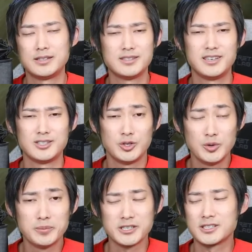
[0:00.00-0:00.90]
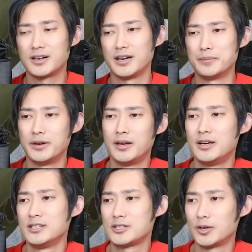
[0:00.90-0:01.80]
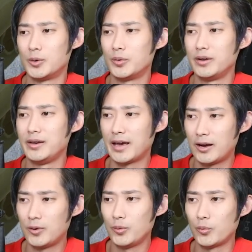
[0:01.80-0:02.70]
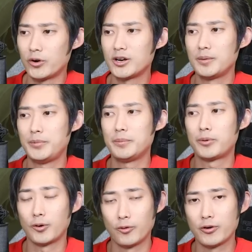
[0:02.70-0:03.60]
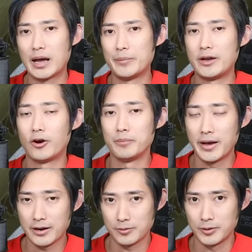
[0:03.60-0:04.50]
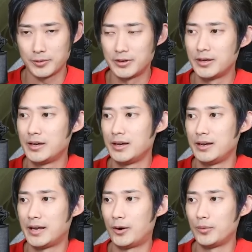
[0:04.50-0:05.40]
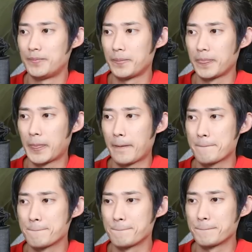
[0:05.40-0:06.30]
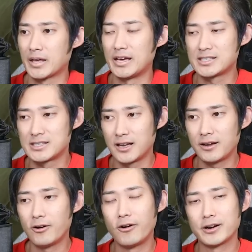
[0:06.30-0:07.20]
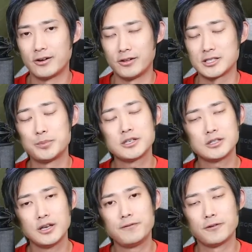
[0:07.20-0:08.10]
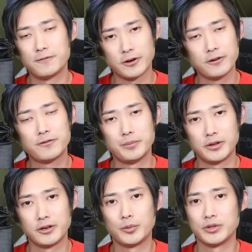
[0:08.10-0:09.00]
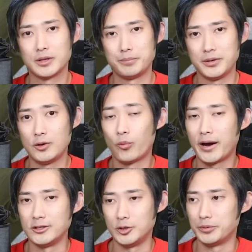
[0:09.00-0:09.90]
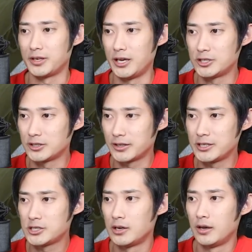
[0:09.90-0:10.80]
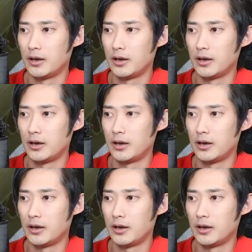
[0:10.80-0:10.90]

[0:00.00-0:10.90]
Didn't take too much time. So now we're going to be programming our macro. Now, it's not hard at all, especially if you're very familiar with the BY duplication glitch.